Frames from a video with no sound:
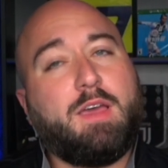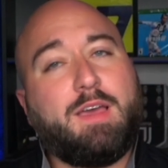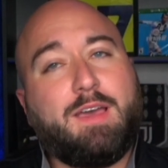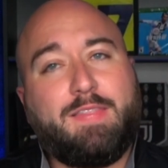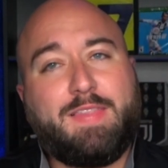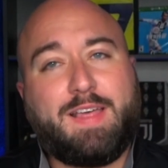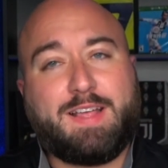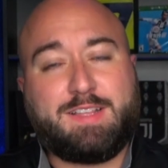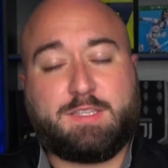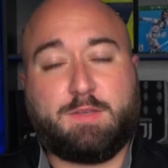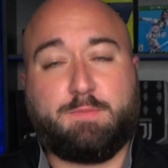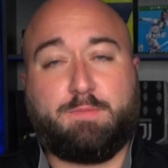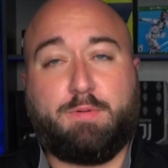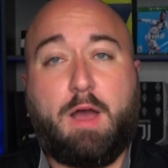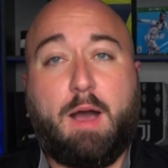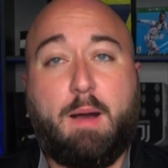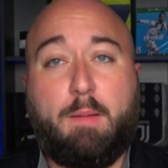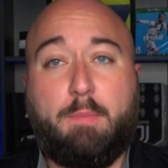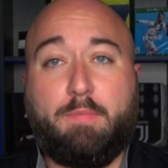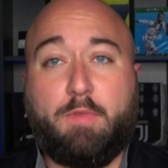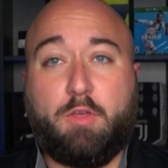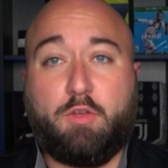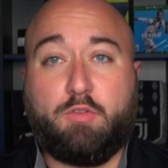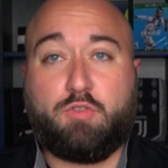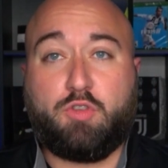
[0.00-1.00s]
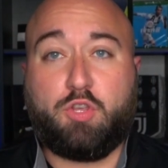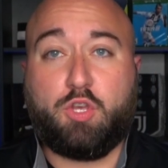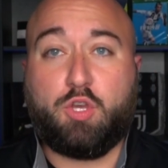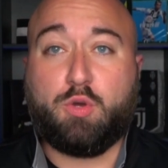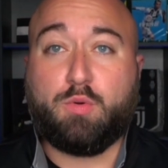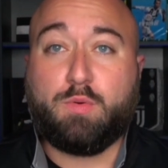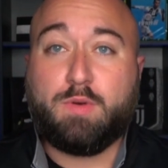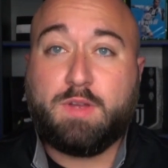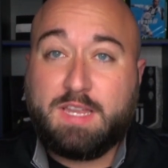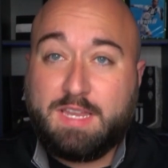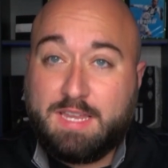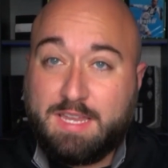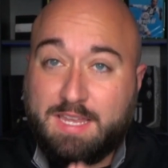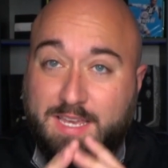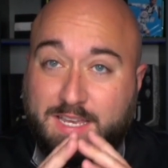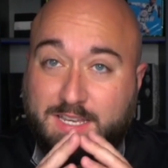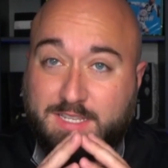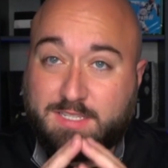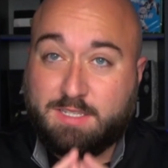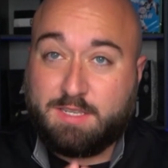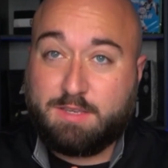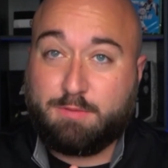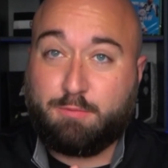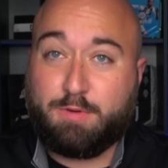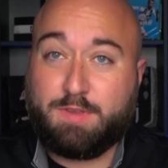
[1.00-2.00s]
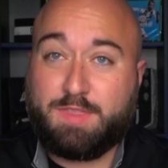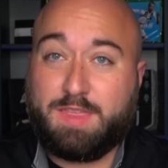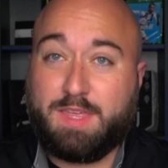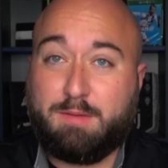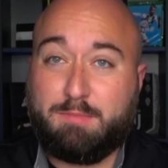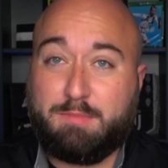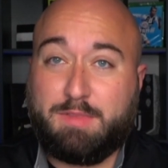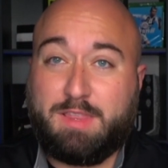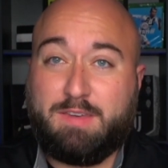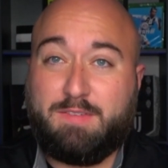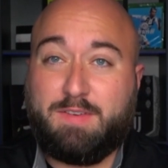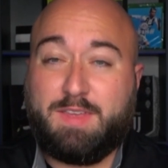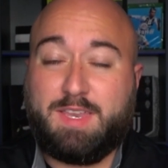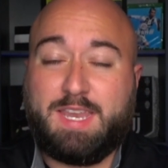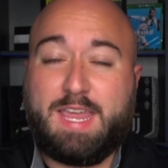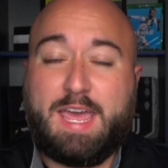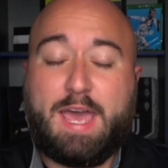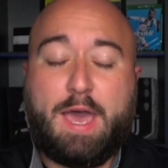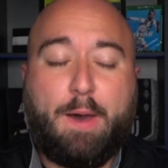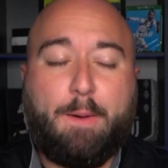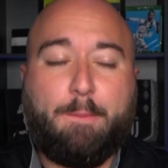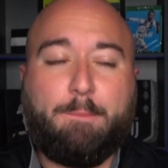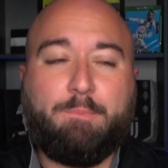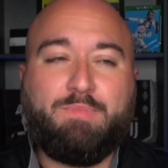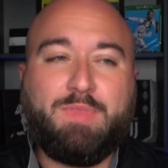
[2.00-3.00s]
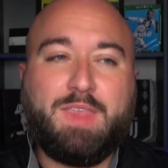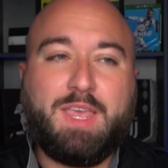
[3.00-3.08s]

That's the problem, though, too, is that with him leaving now,